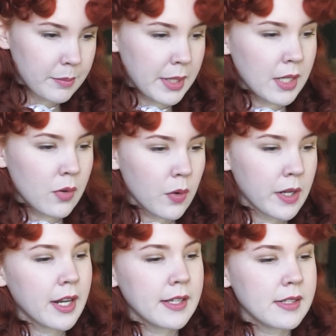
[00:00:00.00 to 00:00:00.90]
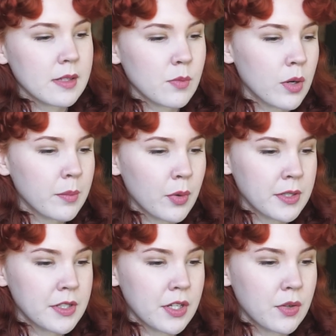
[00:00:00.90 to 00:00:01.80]
Being organized is more
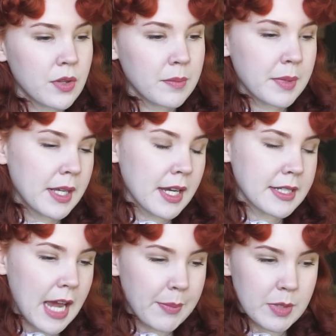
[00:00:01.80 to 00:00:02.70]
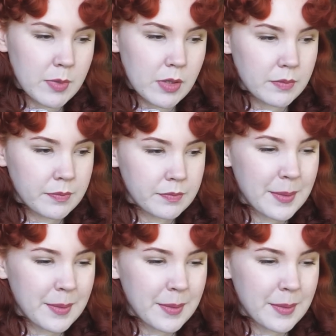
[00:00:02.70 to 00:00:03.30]
important to you than being adaptable.